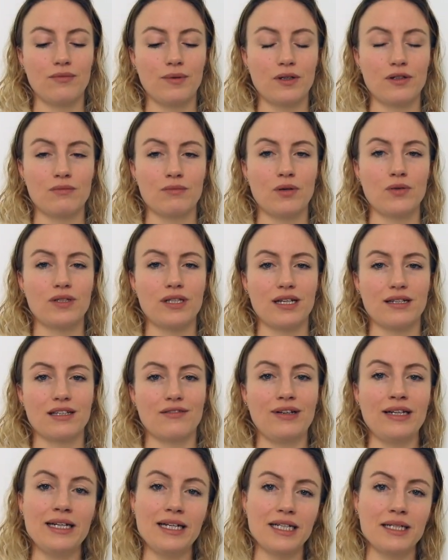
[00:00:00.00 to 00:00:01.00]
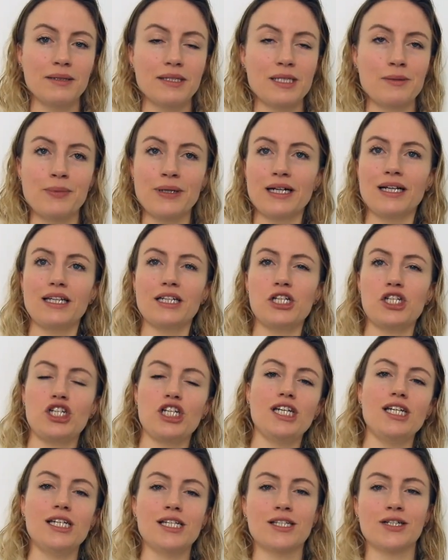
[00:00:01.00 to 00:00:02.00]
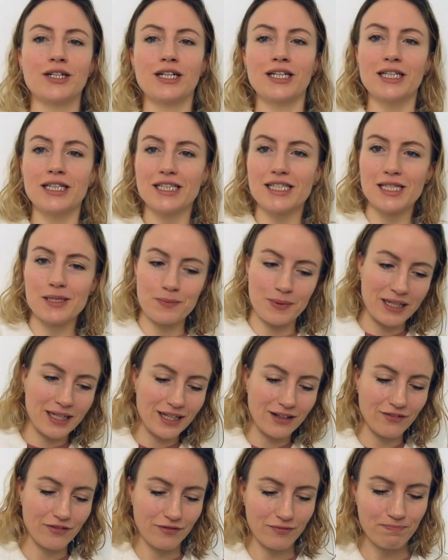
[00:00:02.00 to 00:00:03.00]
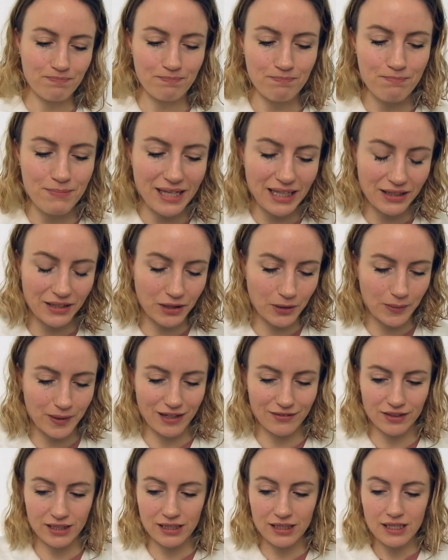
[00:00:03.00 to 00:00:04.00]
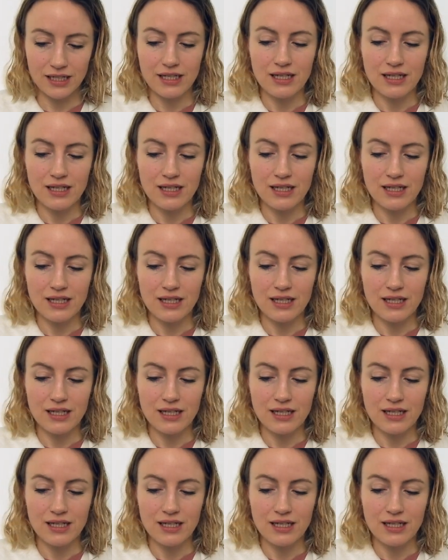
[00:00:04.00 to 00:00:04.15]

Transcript: because most things have a little sprinkle of cheese or a little sprinkle of milk or whatever.